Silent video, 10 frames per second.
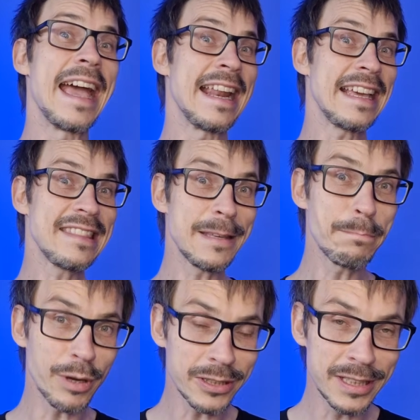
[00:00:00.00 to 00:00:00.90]
and at the
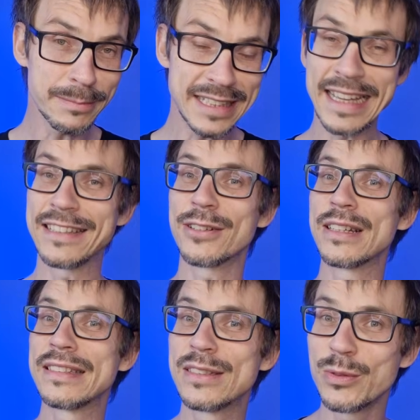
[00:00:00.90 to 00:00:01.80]
bottom there
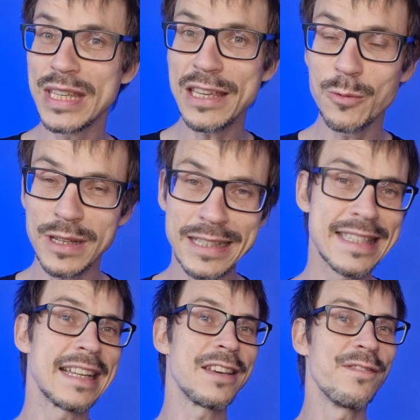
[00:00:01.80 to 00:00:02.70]
are 3 words
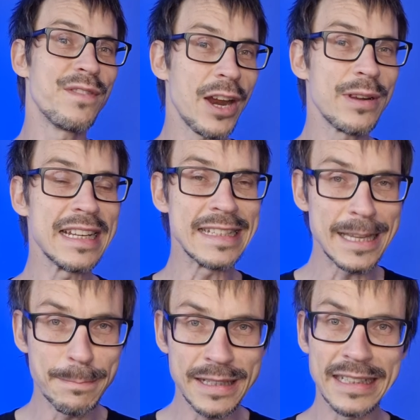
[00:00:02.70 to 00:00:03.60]
that are very
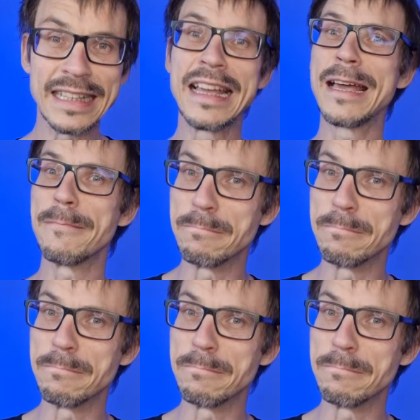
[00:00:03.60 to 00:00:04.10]
typically